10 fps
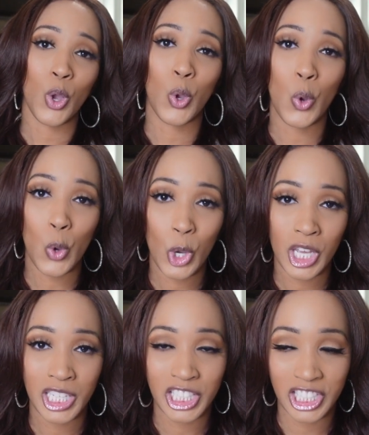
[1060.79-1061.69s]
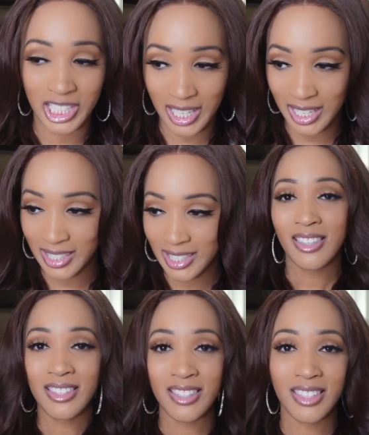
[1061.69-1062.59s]
gorgeous.
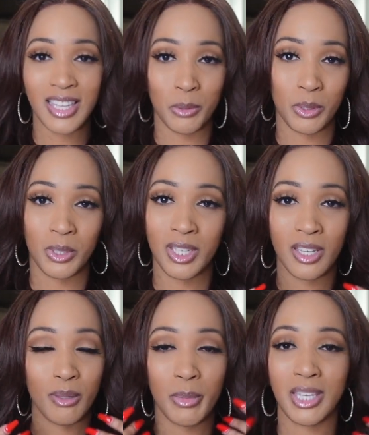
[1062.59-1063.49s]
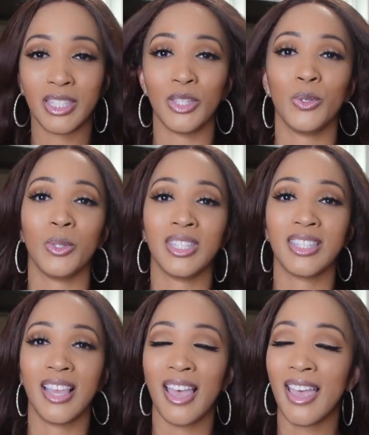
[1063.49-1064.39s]
This is absolutely an amazing unit
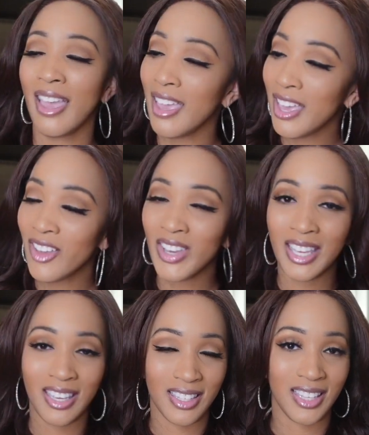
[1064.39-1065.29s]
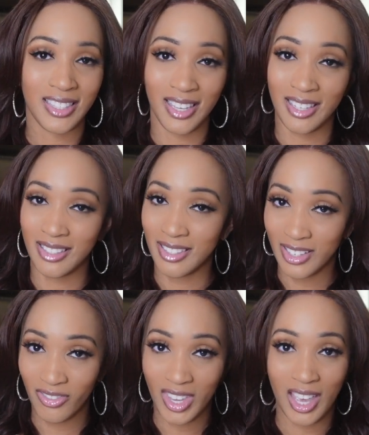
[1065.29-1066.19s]
to have. I cannot say it
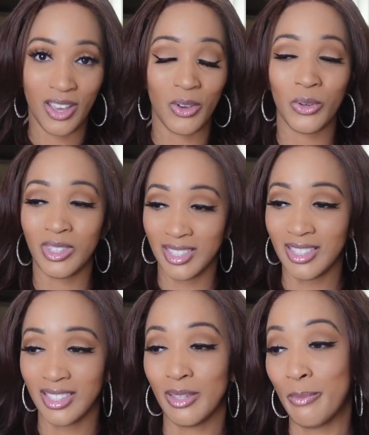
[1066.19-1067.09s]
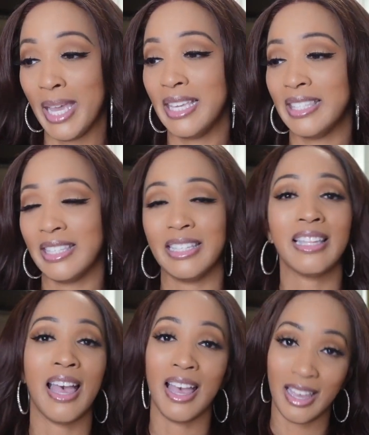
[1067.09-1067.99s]
enough, y'all. This is
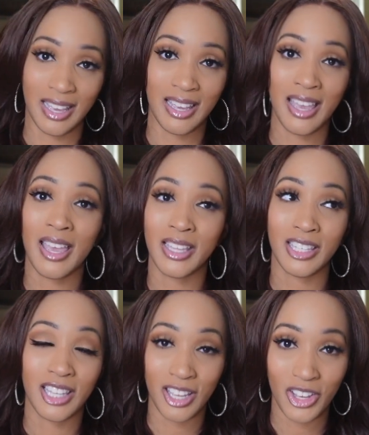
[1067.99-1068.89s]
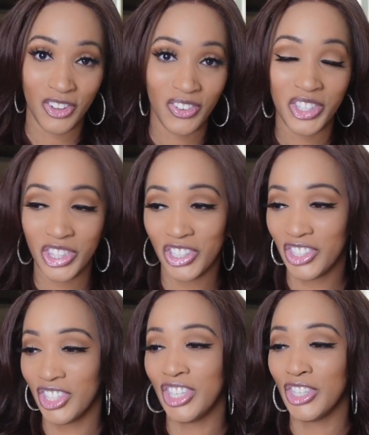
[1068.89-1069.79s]
amazing. I love
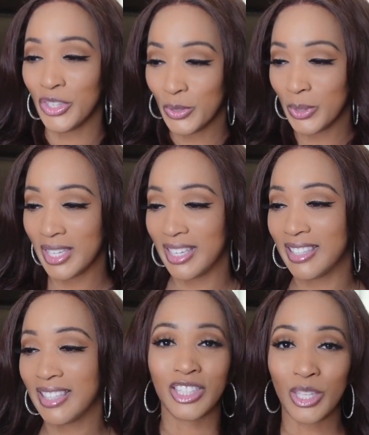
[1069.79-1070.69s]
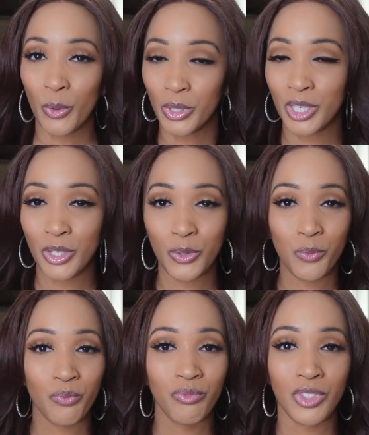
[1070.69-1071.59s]
this unit. So
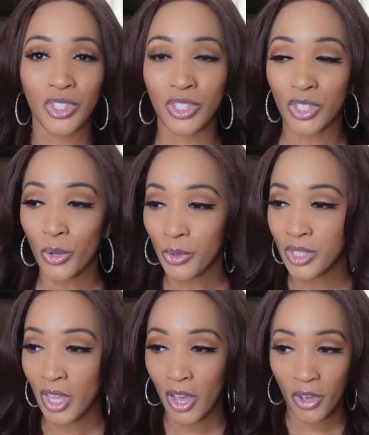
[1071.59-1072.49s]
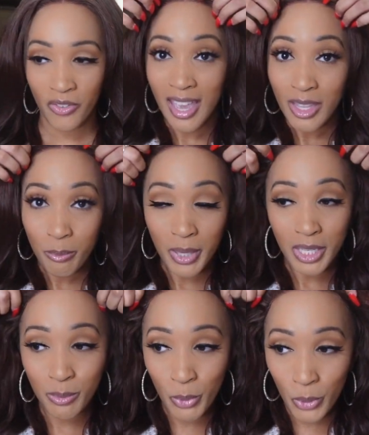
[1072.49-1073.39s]
cute, so soft, and the
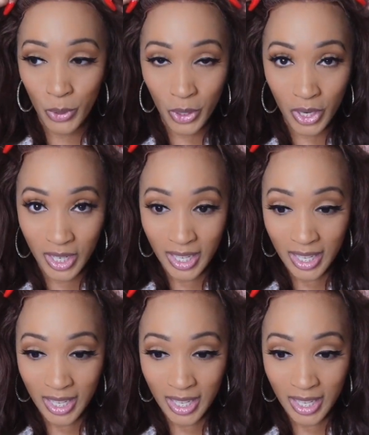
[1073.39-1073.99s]
best part